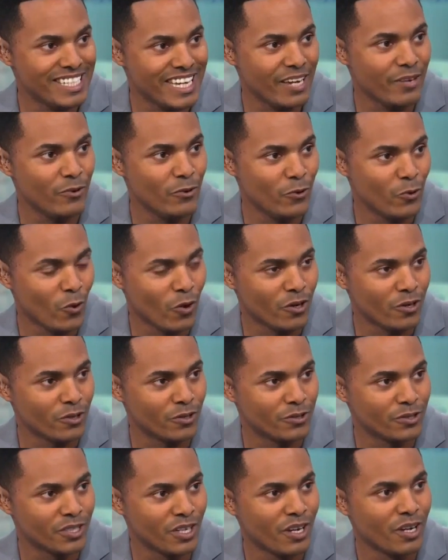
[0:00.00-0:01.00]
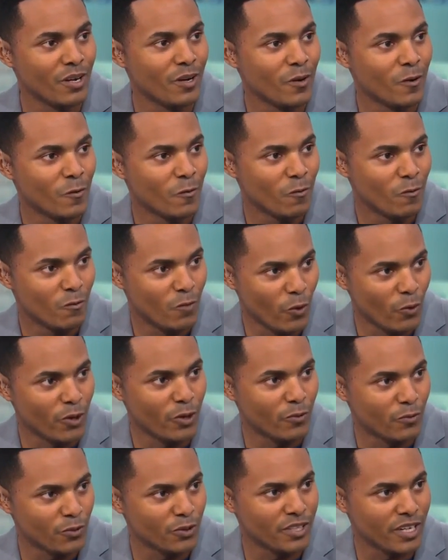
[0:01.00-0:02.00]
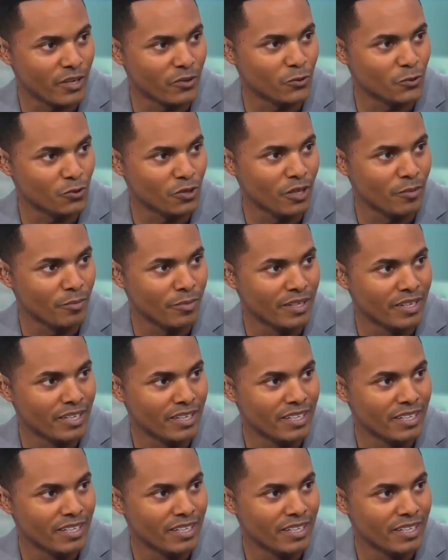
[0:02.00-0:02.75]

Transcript: 10 New Yorkers voted for Donald Trump